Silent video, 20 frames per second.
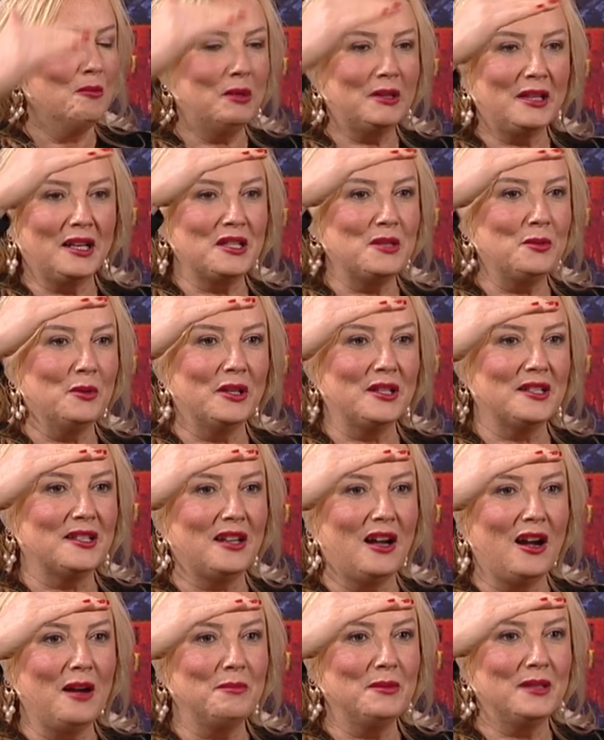But that's where it
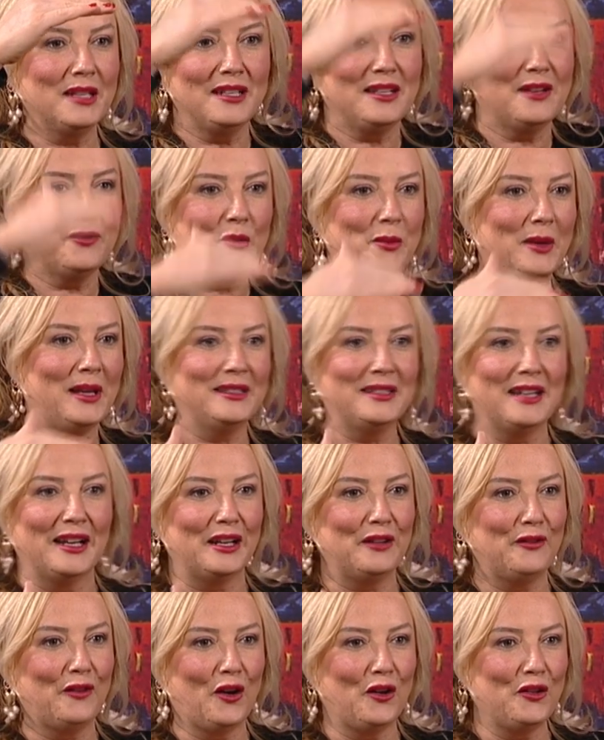stopped. It never went
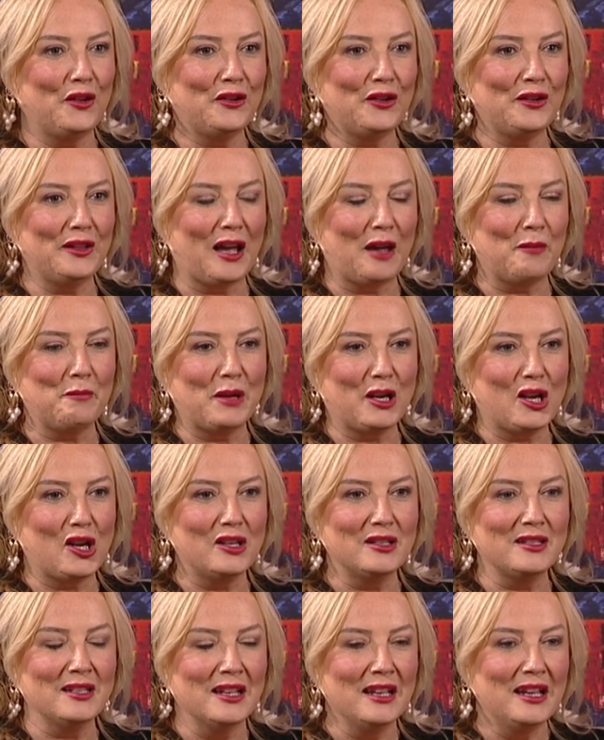any further mm-hmm. than that,
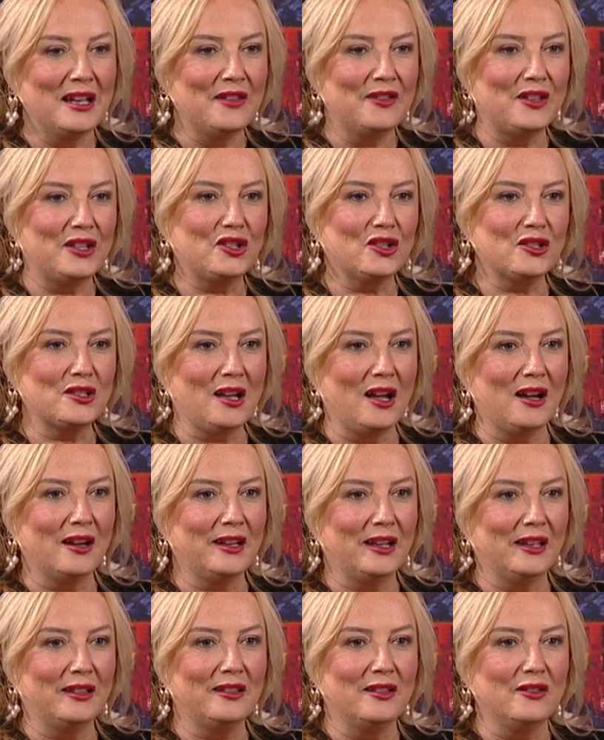because they just can't
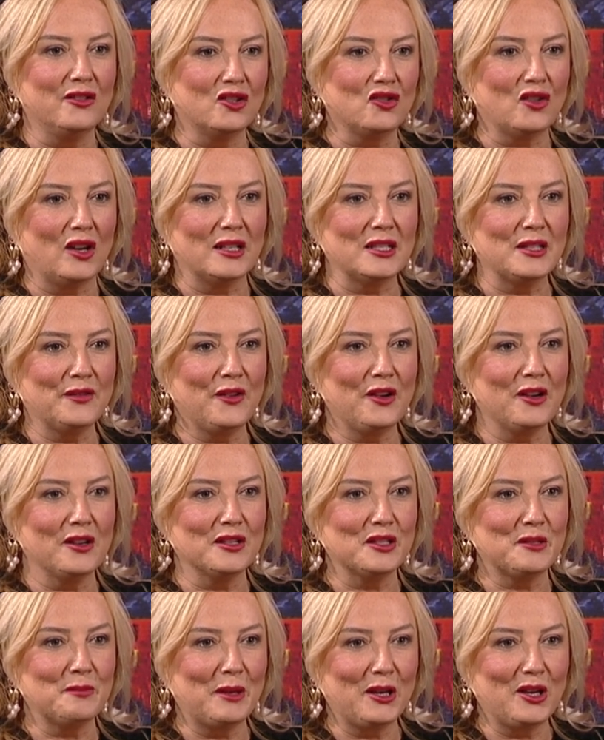get the
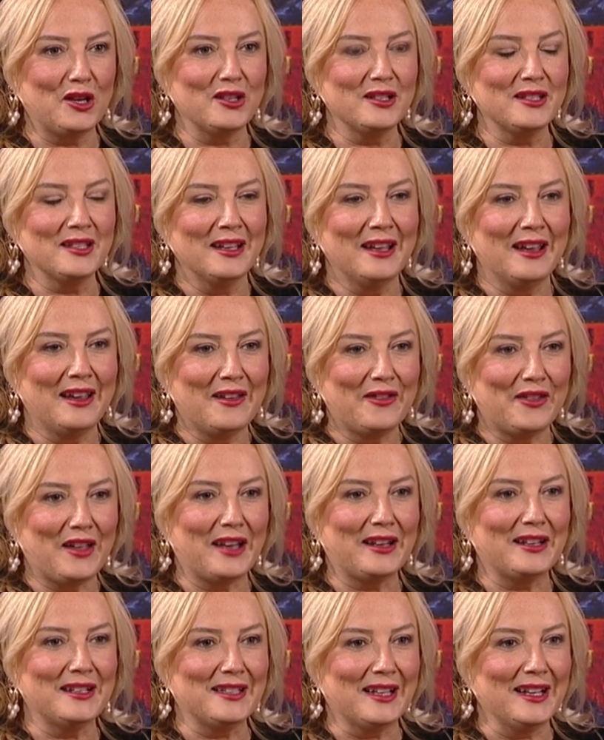transfers, because
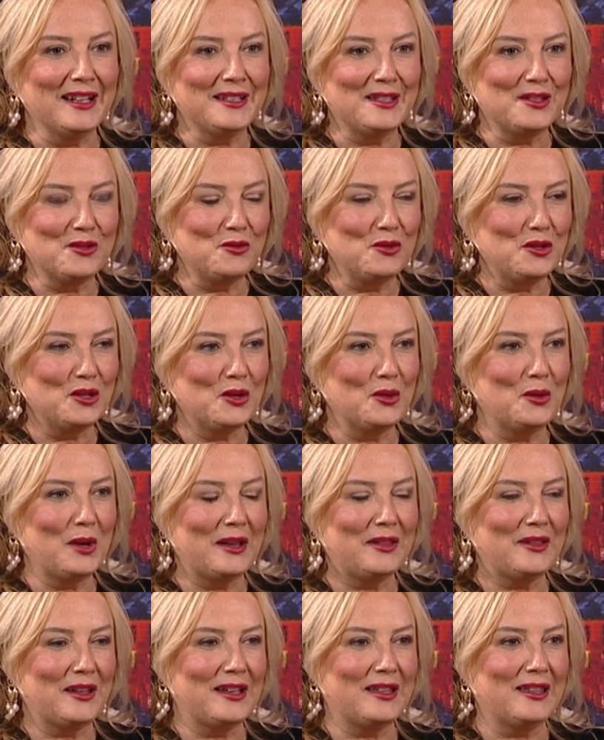that is it. So, I
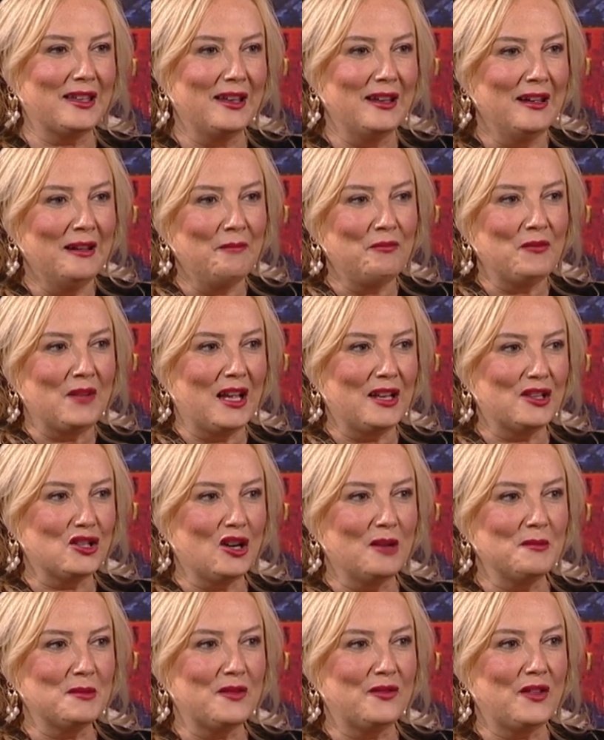think that in
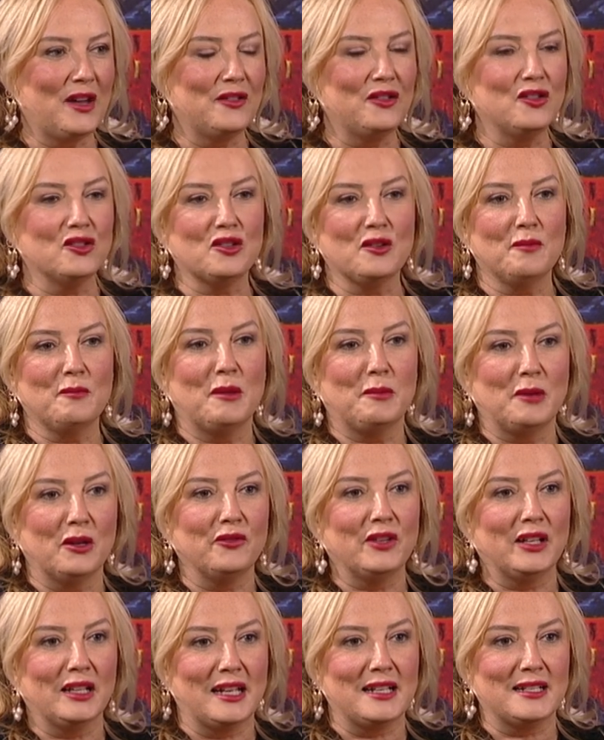terms of that, there's maybe a
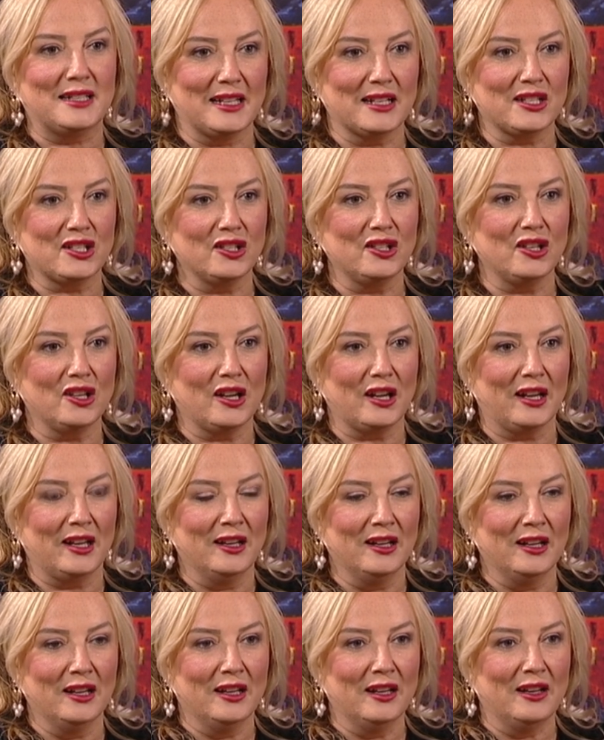realisation now
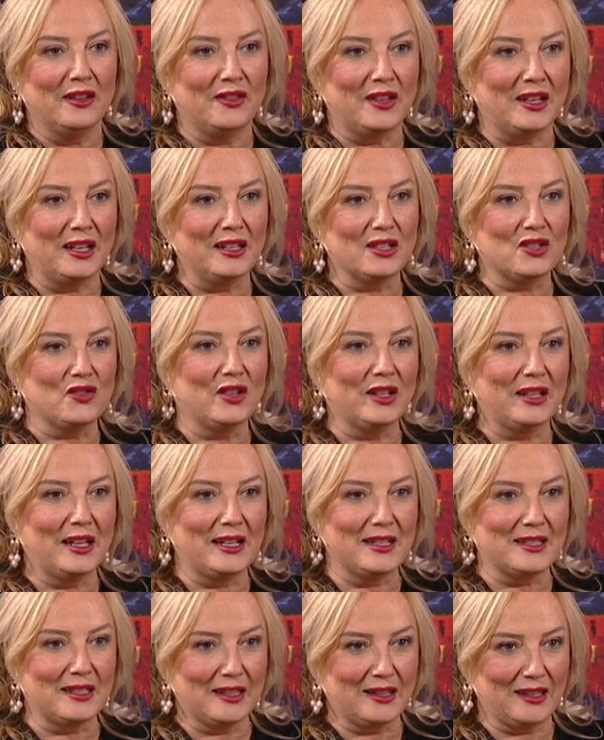that he has
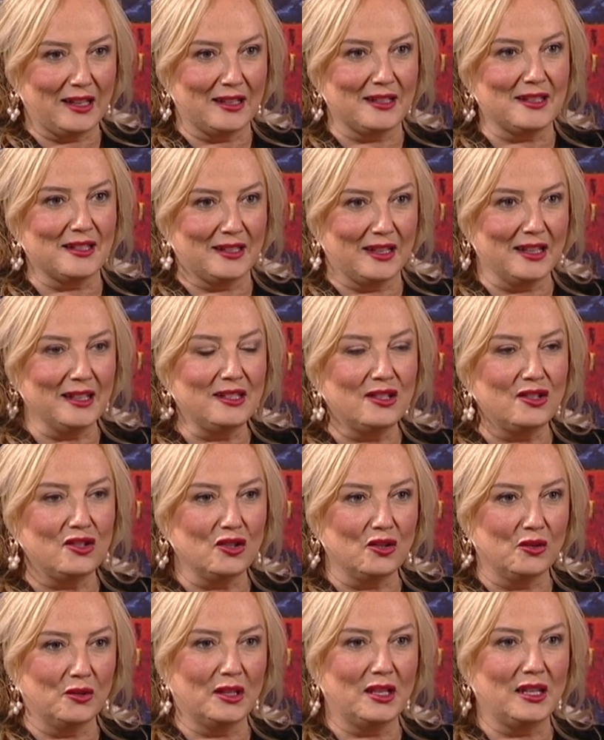realised that this is it,
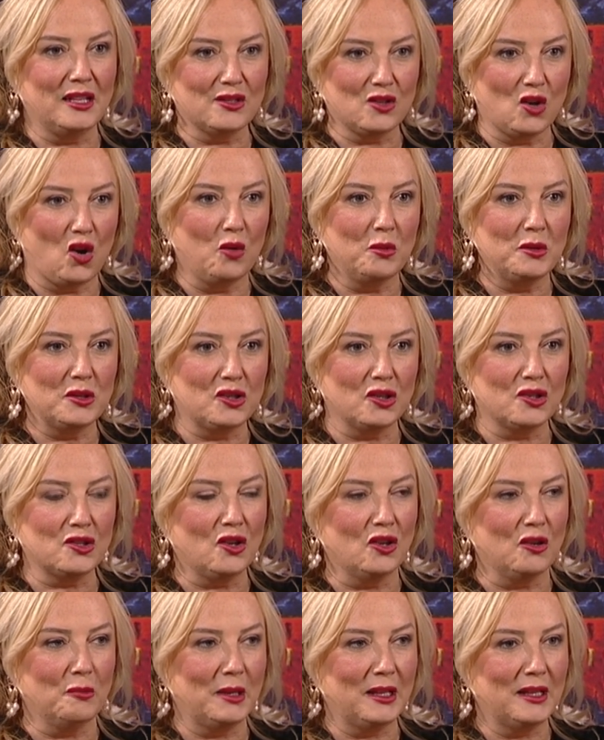that he is always just
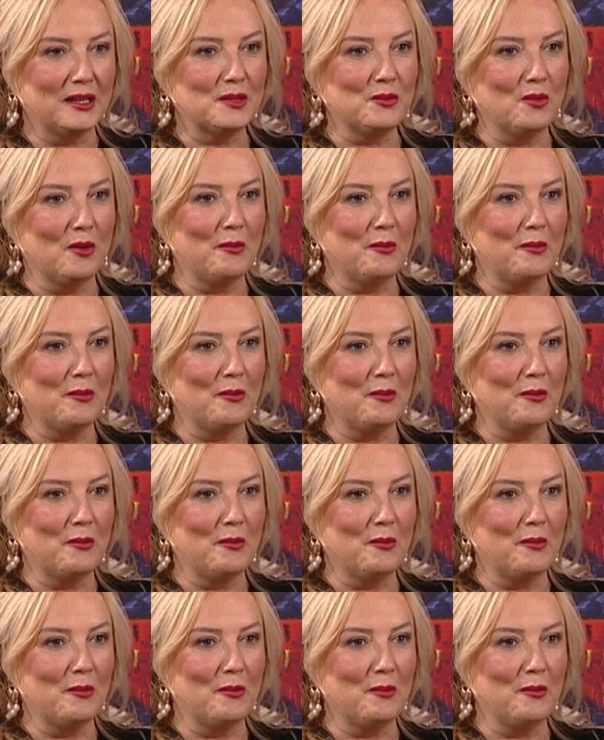going to be this